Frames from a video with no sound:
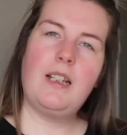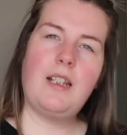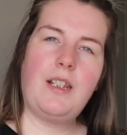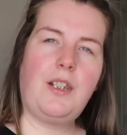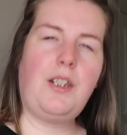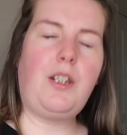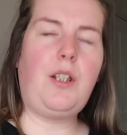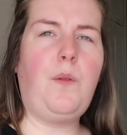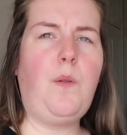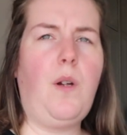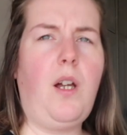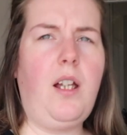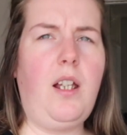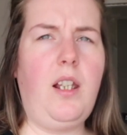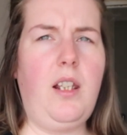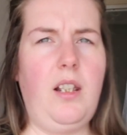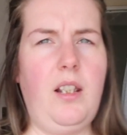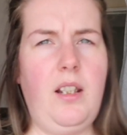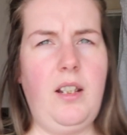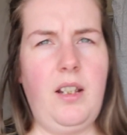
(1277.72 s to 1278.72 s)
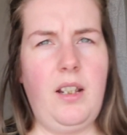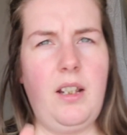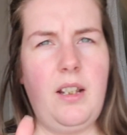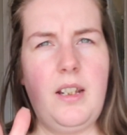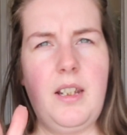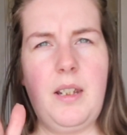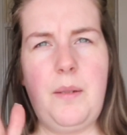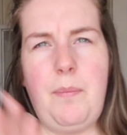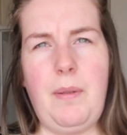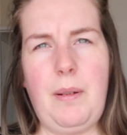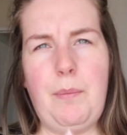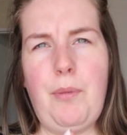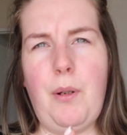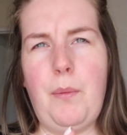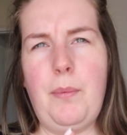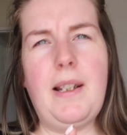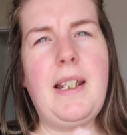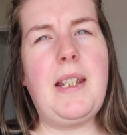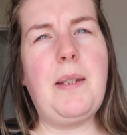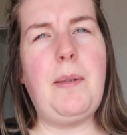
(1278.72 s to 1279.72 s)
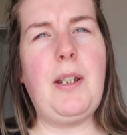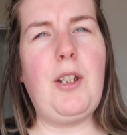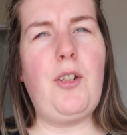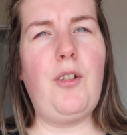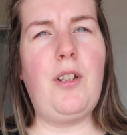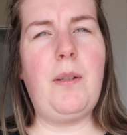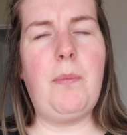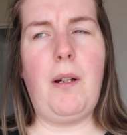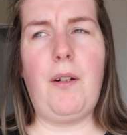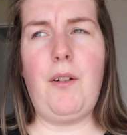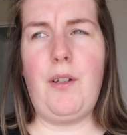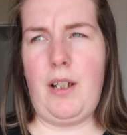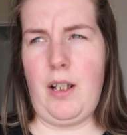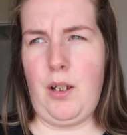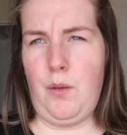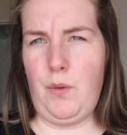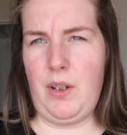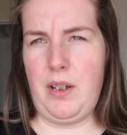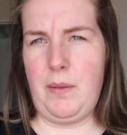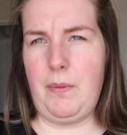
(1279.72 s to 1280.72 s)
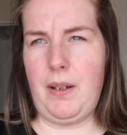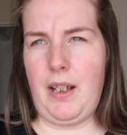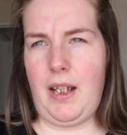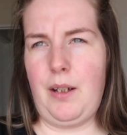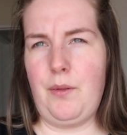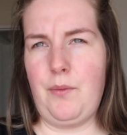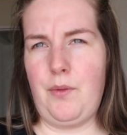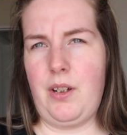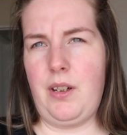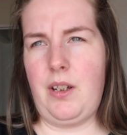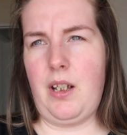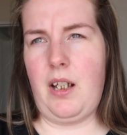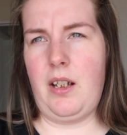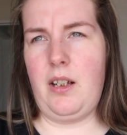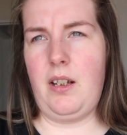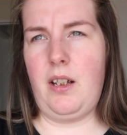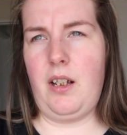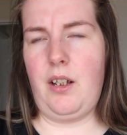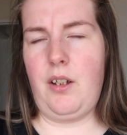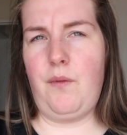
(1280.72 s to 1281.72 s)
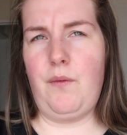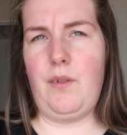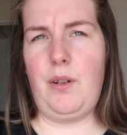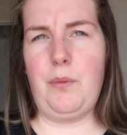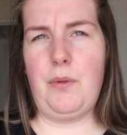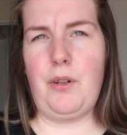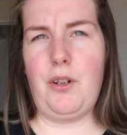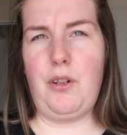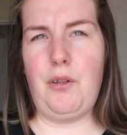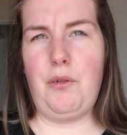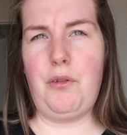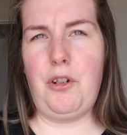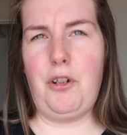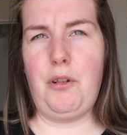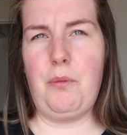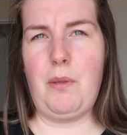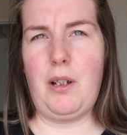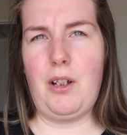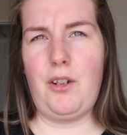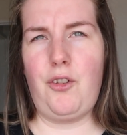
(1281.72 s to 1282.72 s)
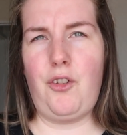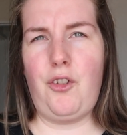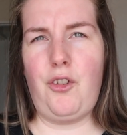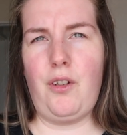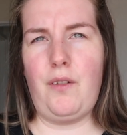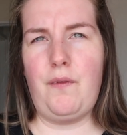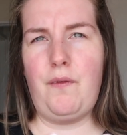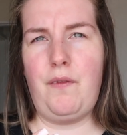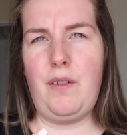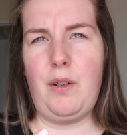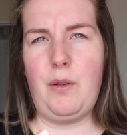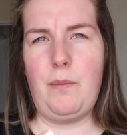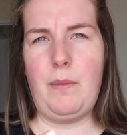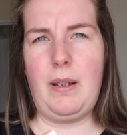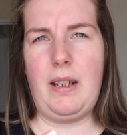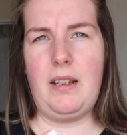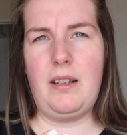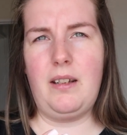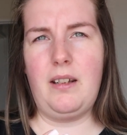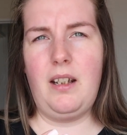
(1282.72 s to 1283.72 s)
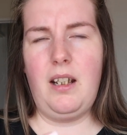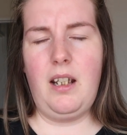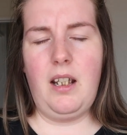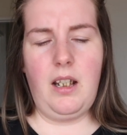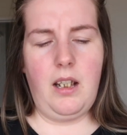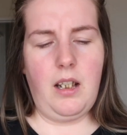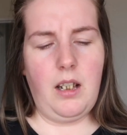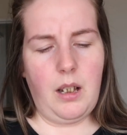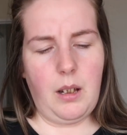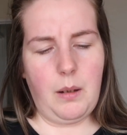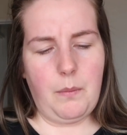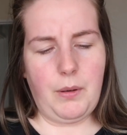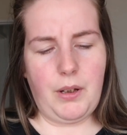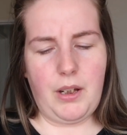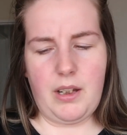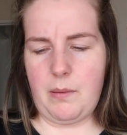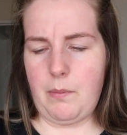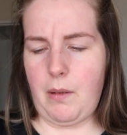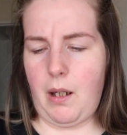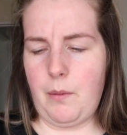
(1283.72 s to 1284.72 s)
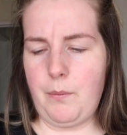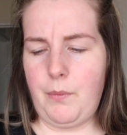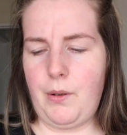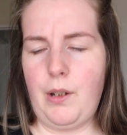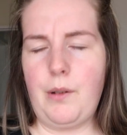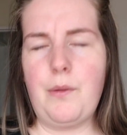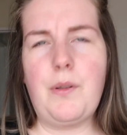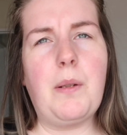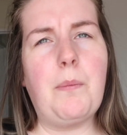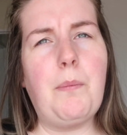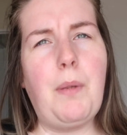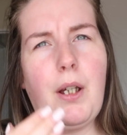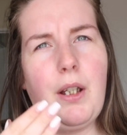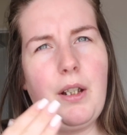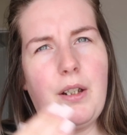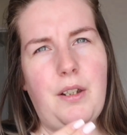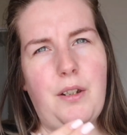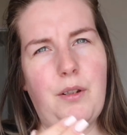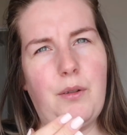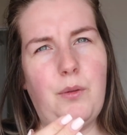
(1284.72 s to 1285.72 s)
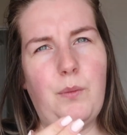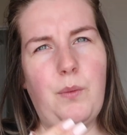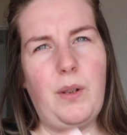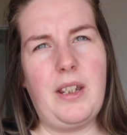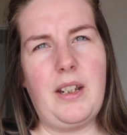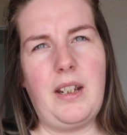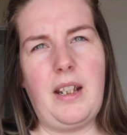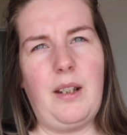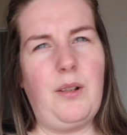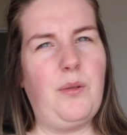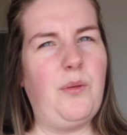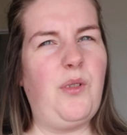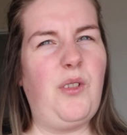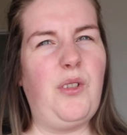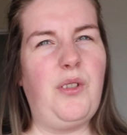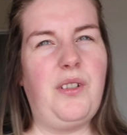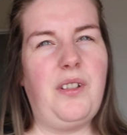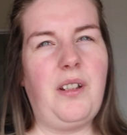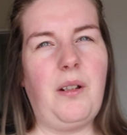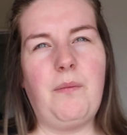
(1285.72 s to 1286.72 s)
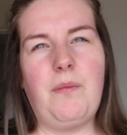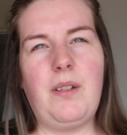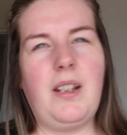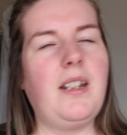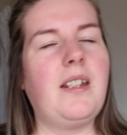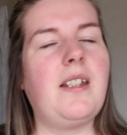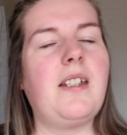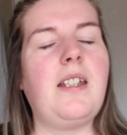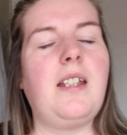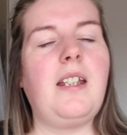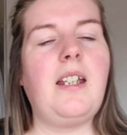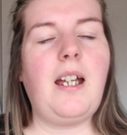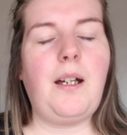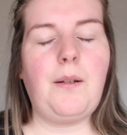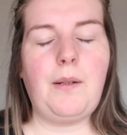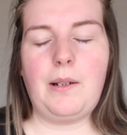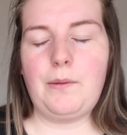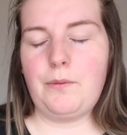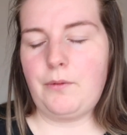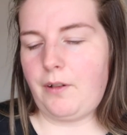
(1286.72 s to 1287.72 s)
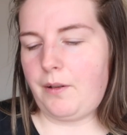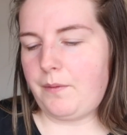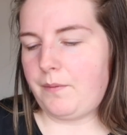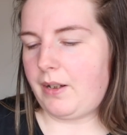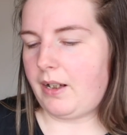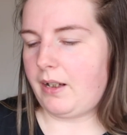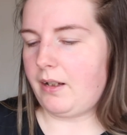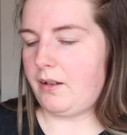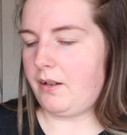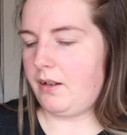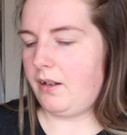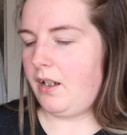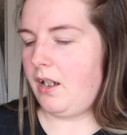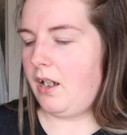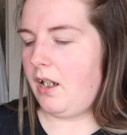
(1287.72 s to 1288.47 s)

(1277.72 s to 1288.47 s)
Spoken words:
so I'll probably speak to you tomorrow now once my nails are done. I don't really want to do too much filming because I'm up close and personal with the nails. You don't need to see how outgrown they are.